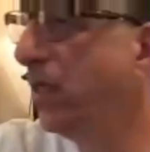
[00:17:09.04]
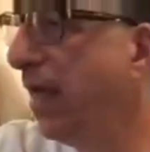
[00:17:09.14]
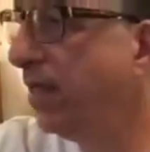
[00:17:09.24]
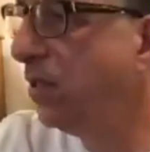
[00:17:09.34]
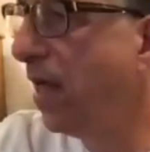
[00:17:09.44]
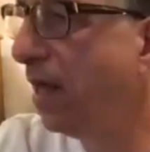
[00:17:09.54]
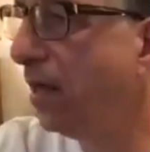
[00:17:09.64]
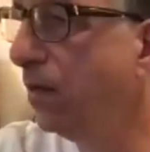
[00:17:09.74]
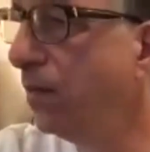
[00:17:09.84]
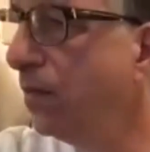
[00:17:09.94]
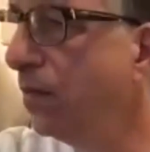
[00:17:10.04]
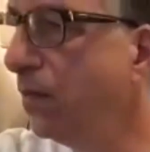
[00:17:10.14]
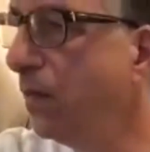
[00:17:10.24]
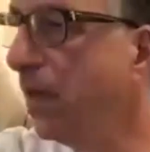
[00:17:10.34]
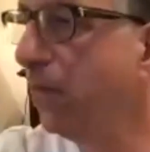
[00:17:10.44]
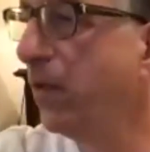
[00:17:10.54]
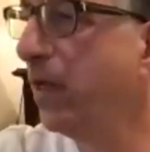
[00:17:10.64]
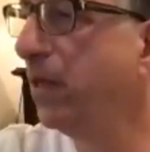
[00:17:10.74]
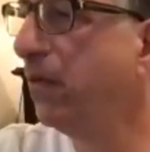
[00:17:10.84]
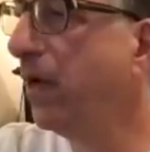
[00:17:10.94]
the headstock? Not
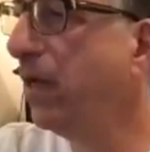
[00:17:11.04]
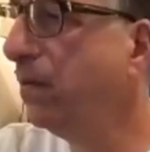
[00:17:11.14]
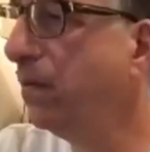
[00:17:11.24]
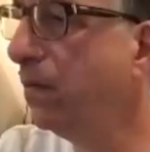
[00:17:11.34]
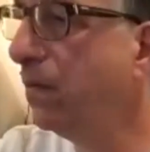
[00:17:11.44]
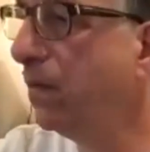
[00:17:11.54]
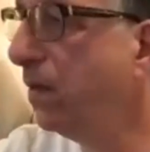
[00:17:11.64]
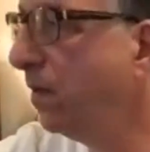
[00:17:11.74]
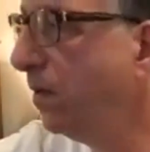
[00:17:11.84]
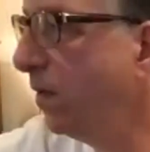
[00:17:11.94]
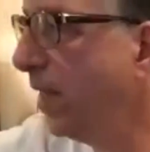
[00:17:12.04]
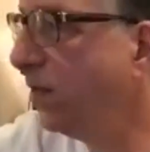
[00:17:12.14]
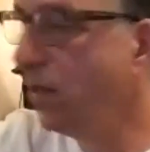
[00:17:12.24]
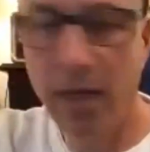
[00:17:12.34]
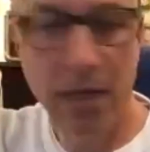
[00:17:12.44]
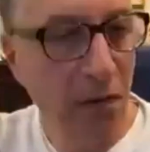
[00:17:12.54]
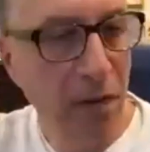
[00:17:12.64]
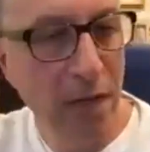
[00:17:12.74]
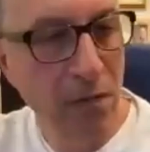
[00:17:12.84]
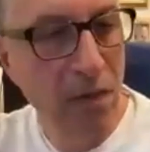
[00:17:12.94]
really, right? Headstock,
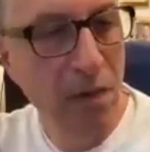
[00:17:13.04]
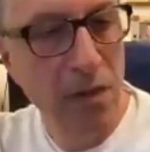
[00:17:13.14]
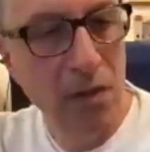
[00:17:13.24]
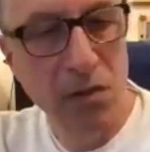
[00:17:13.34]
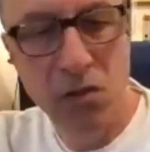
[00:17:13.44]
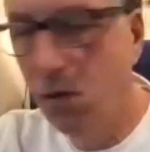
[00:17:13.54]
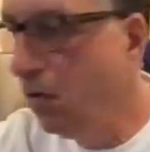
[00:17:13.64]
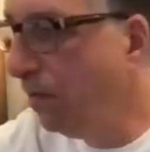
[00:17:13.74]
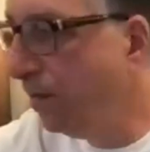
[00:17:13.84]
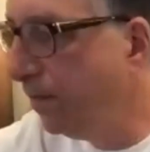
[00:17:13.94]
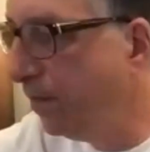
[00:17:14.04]
okay. So